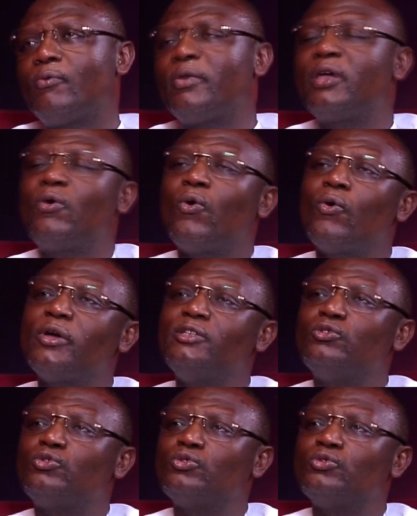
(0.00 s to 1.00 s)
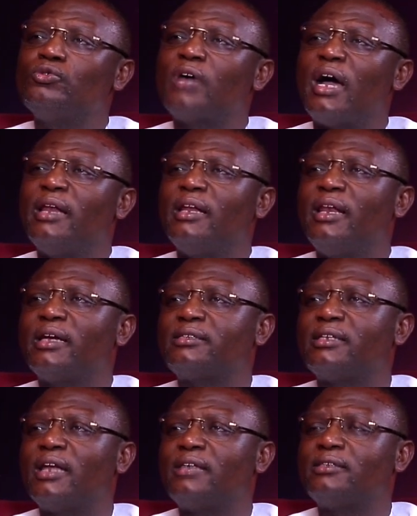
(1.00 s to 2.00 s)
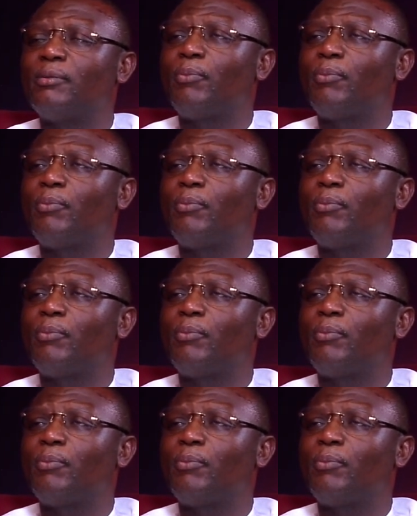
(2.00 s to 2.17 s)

We go into an election as a